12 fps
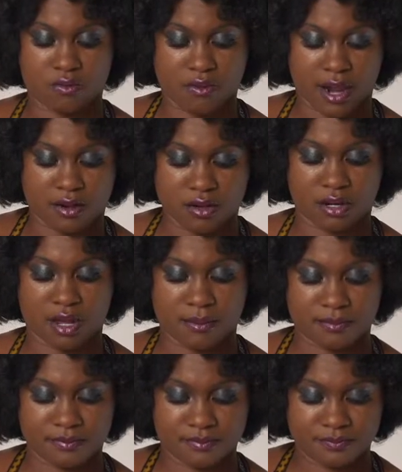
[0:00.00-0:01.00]
right on up.
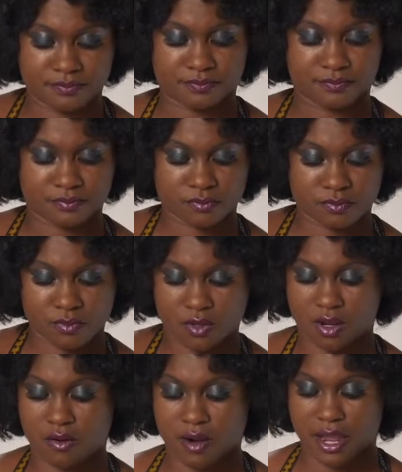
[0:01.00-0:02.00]

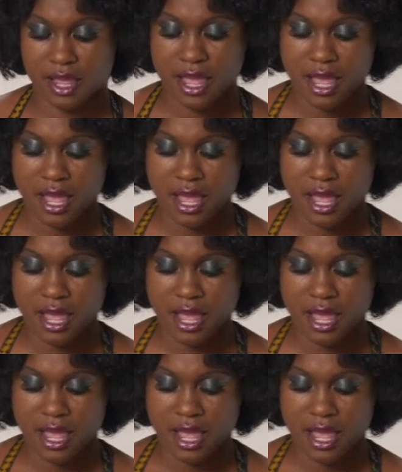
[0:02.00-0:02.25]
All right,